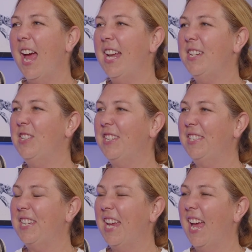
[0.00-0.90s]
I
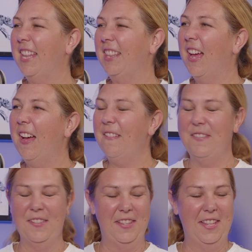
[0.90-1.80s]
just I
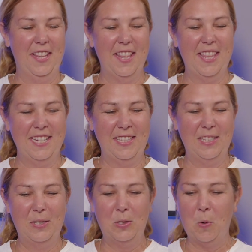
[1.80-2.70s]
love this
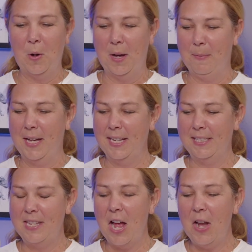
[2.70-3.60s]
story
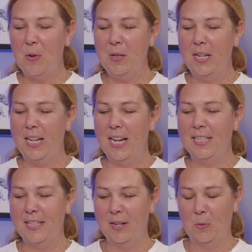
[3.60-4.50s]
because not only
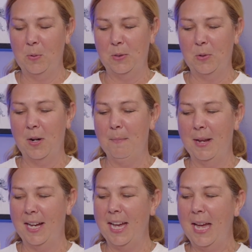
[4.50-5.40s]
is it a cool story,
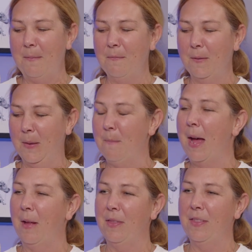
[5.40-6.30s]
but it came from the
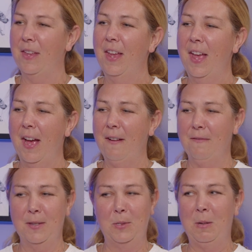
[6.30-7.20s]
mouth
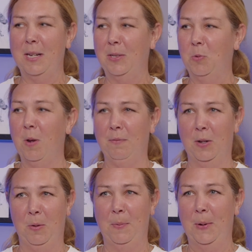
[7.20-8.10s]
of the sweetest 12
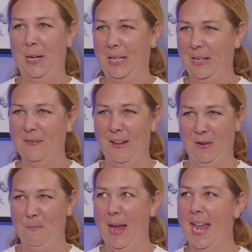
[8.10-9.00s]
year old boy you've
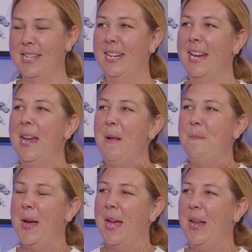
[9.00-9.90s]
ever met.
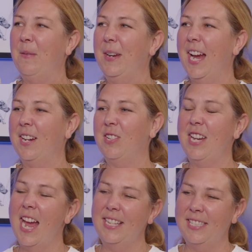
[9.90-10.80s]
But we
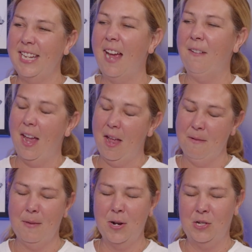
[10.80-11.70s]
actually asked uh,
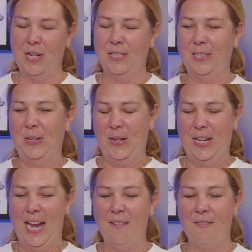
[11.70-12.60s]
on Marsha's
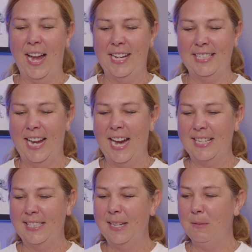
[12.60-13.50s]
good advice, I
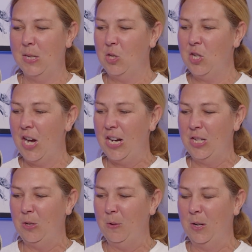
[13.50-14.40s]
asked him to share
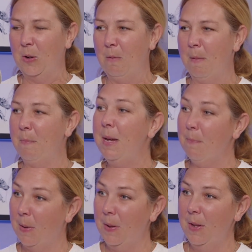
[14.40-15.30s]
to a group of
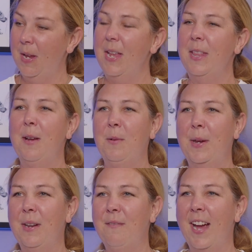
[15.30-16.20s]
people that
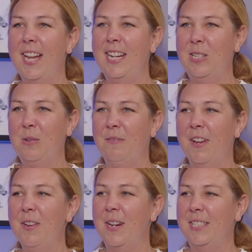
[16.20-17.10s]
we are inviting to a
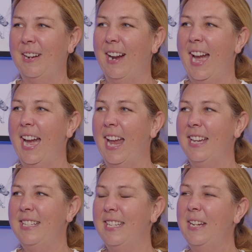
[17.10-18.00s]
fundraiser.
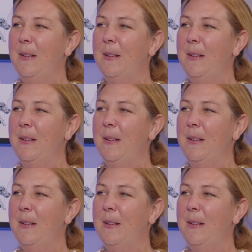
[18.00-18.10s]
And